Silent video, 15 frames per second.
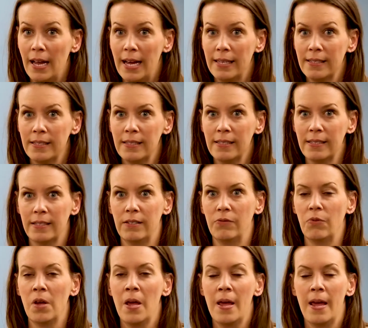classes,
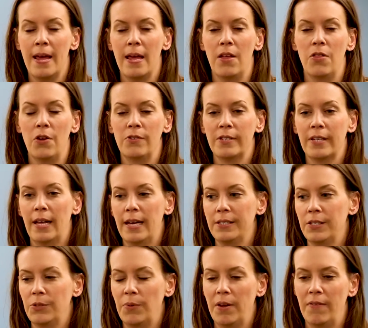and in those
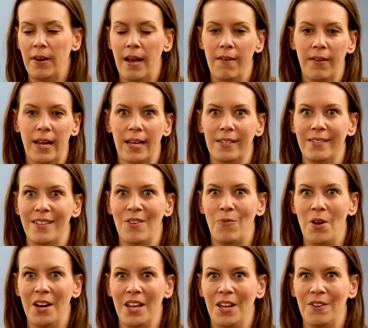classes we even have kids that
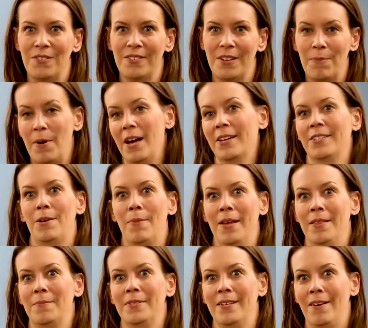want to use a box all
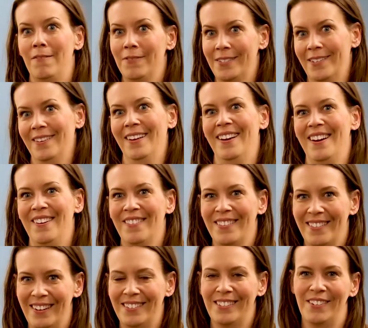by themselves. You
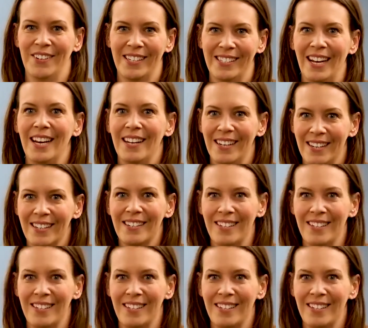know, they're so excited